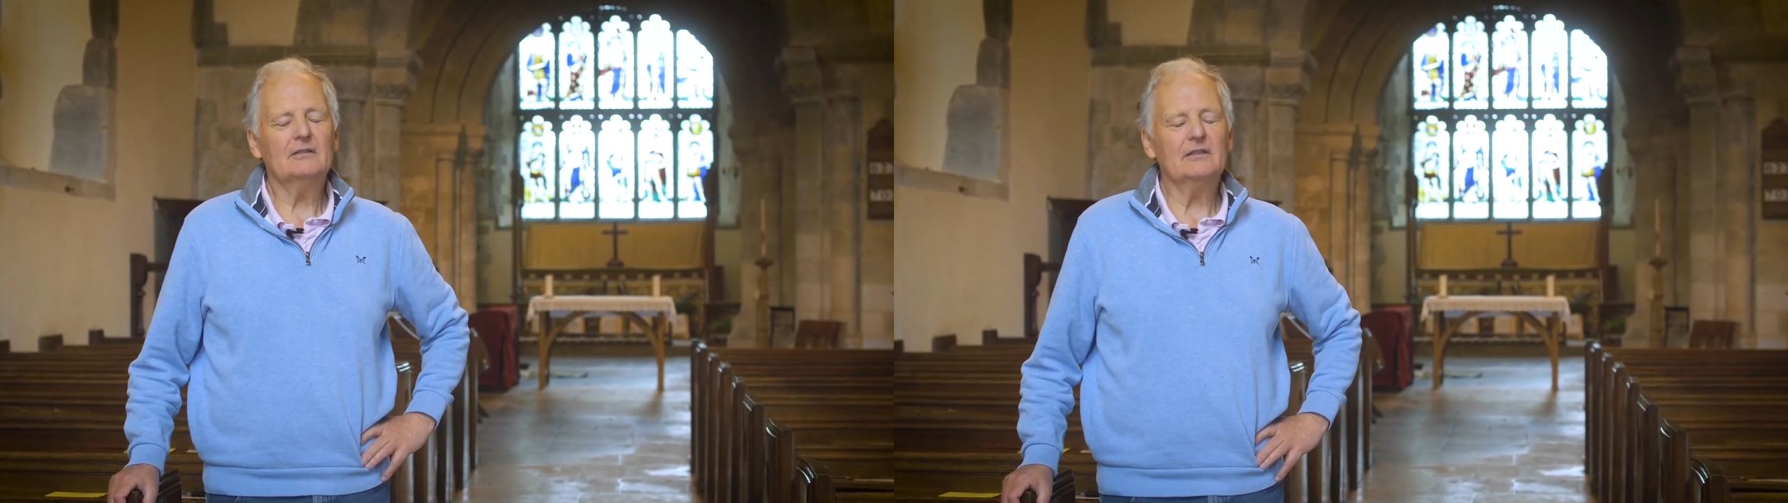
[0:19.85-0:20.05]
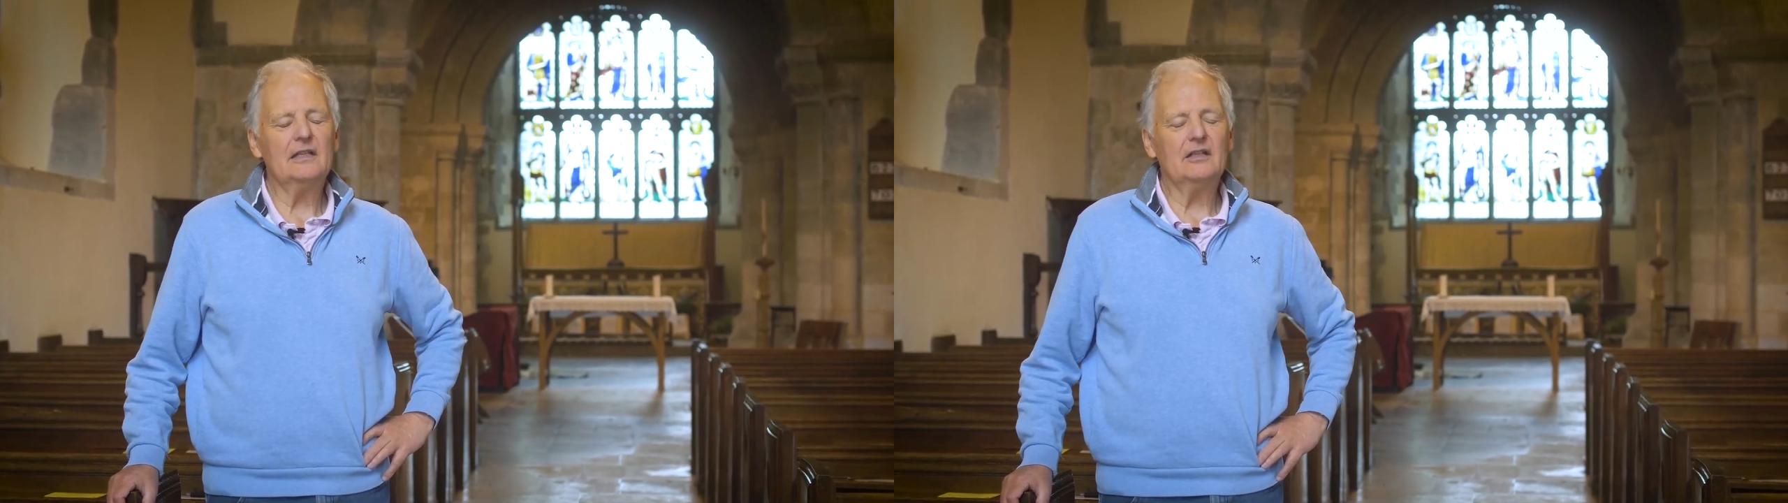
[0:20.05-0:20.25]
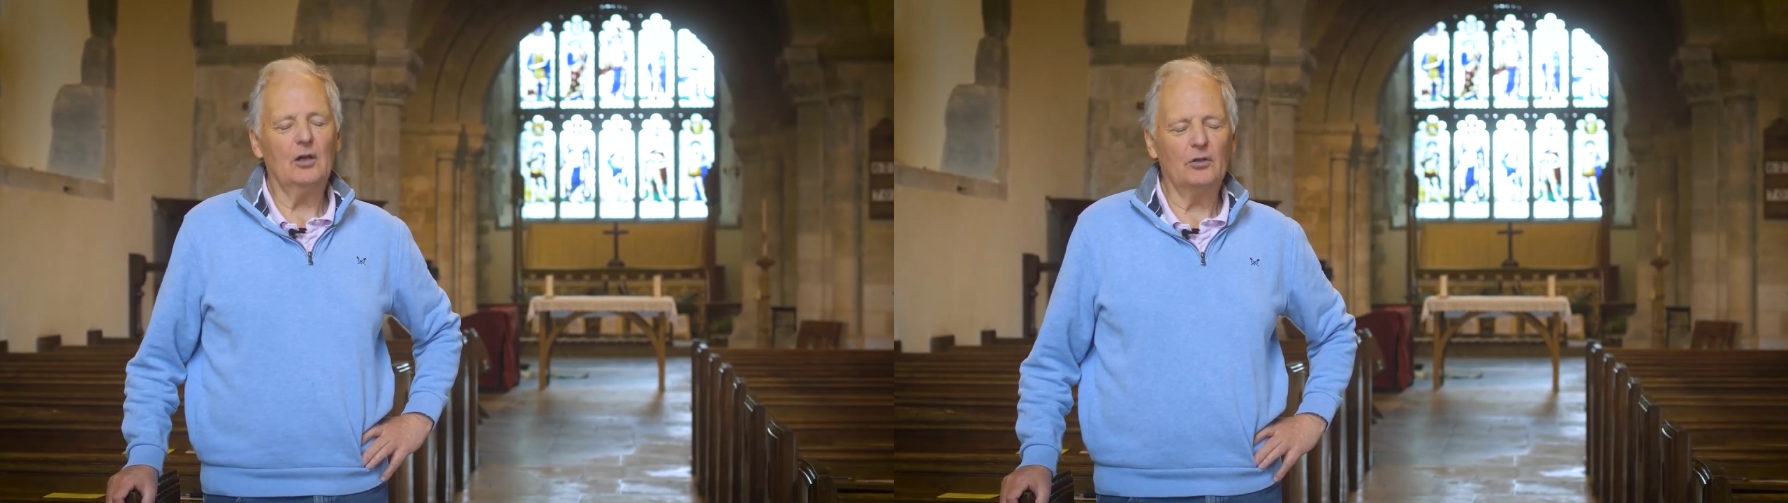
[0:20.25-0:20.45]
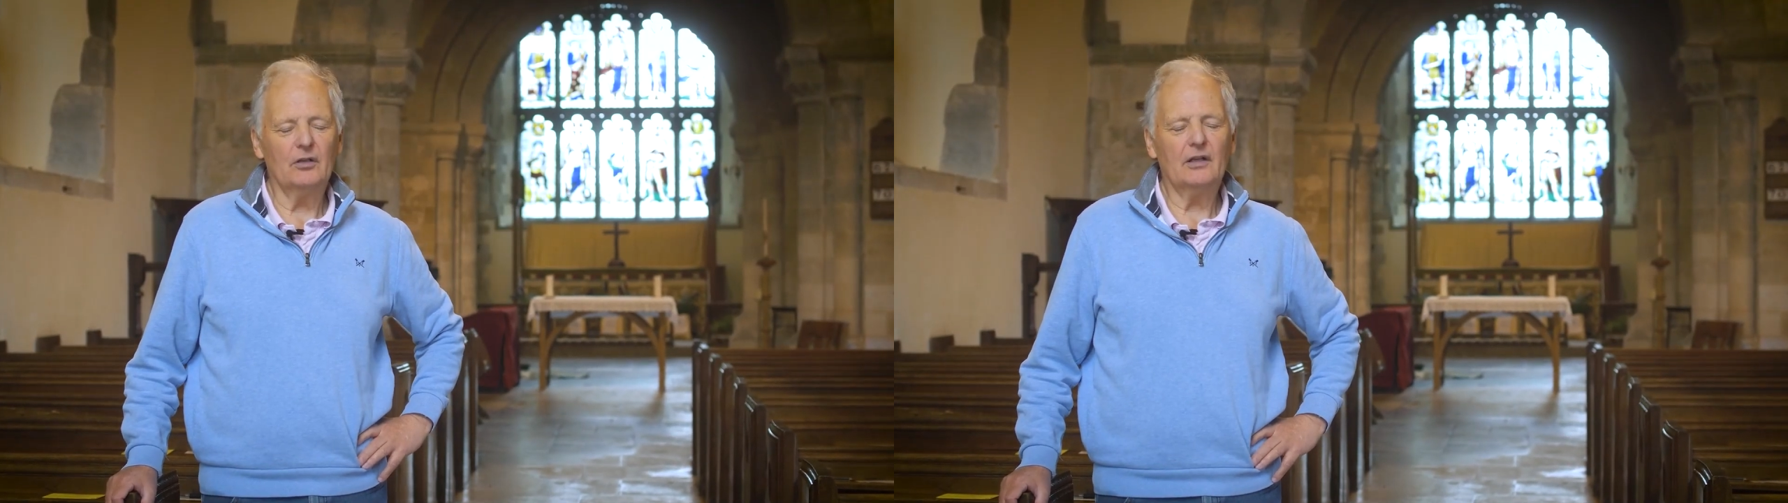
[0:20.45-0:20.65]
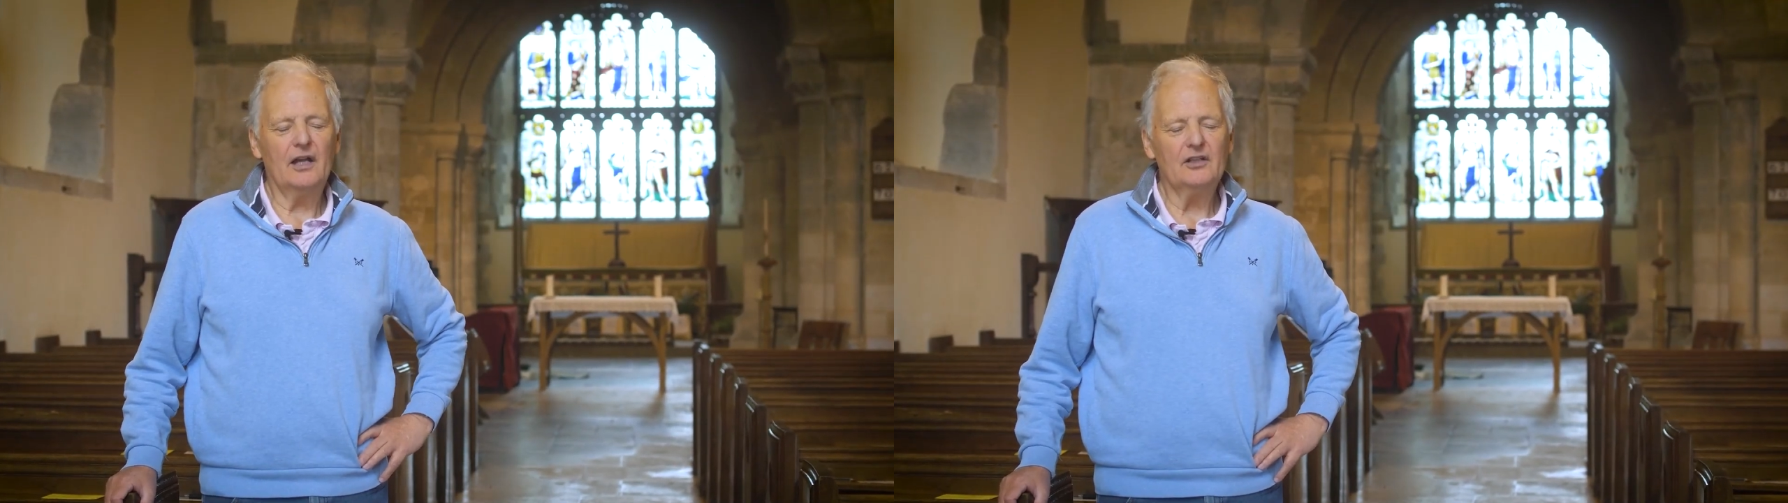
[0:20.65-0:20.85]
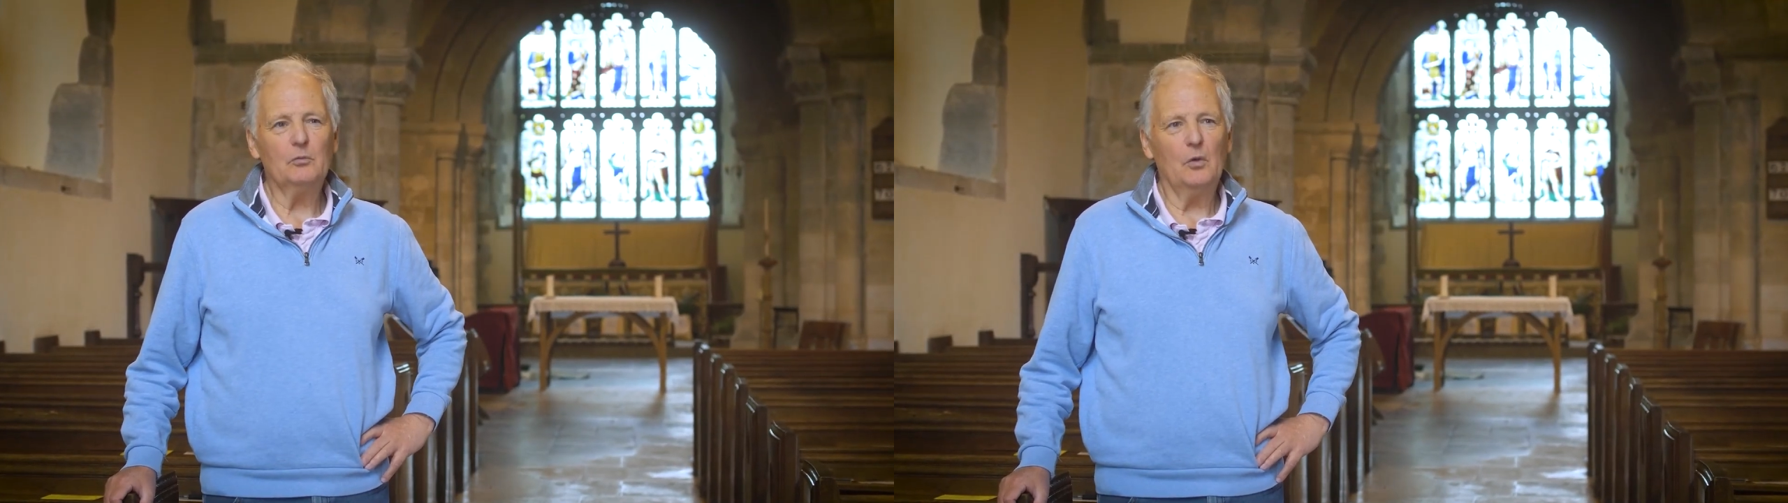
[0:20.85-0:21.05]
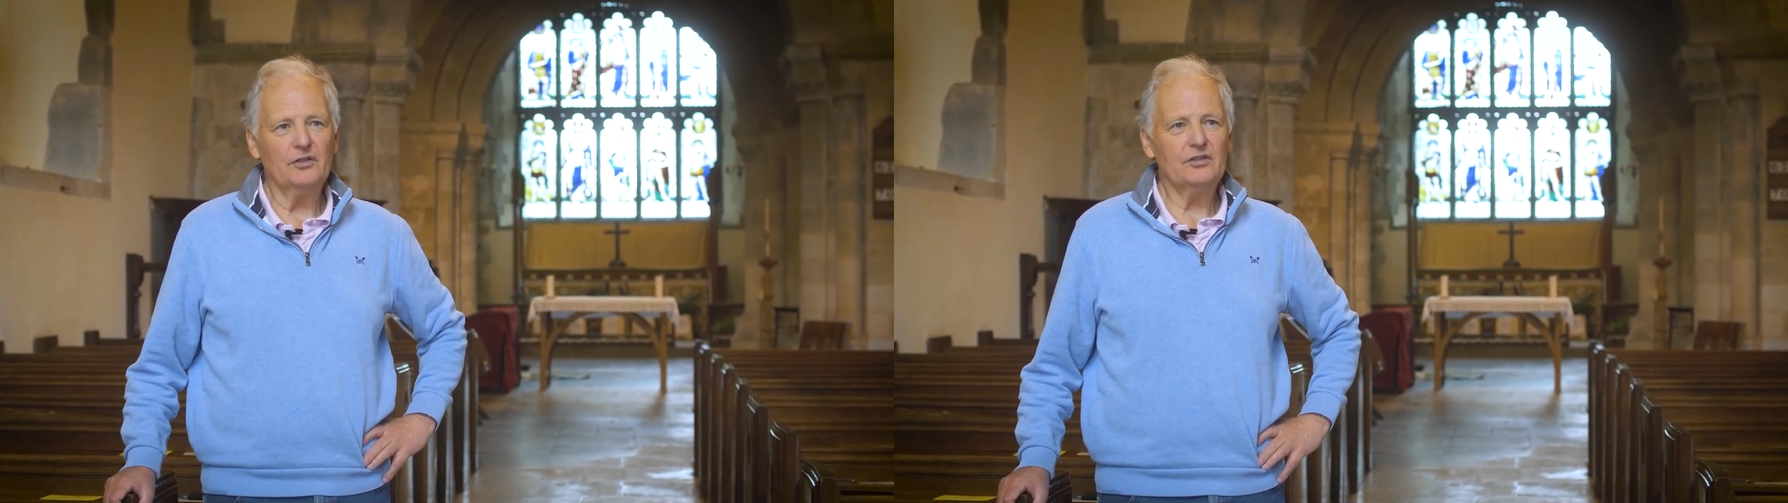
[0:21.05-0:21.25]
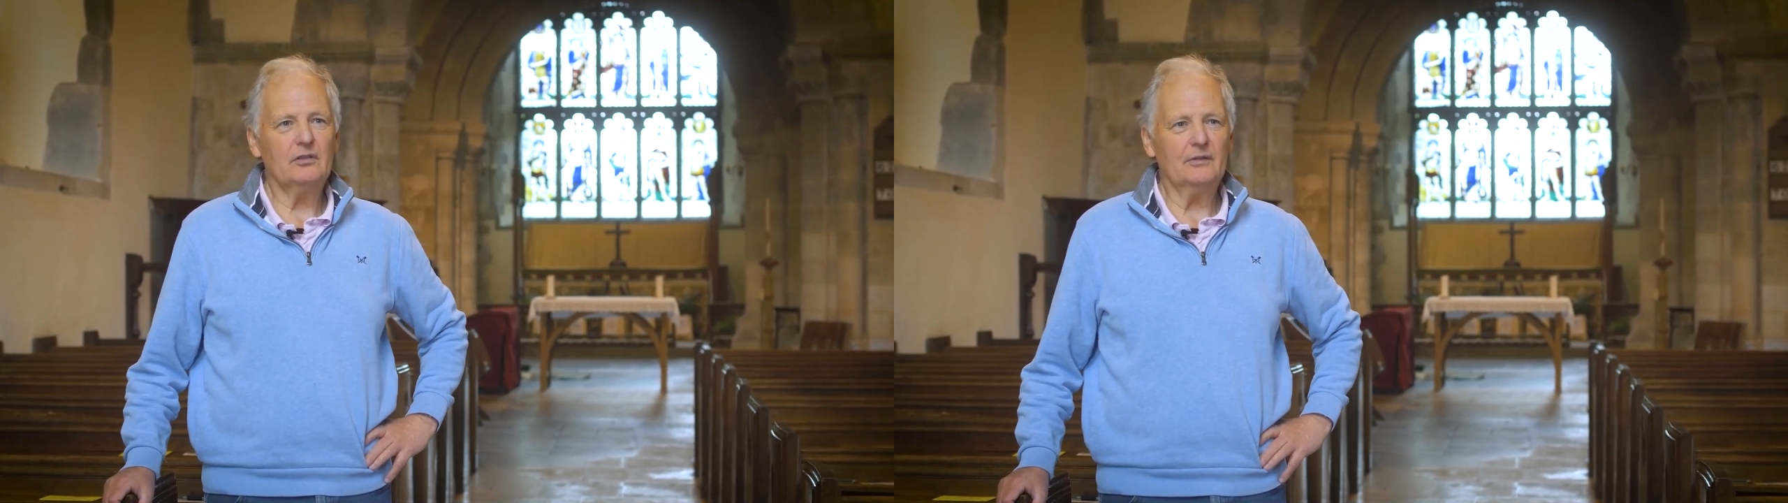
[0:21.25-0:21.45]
the congregation wants to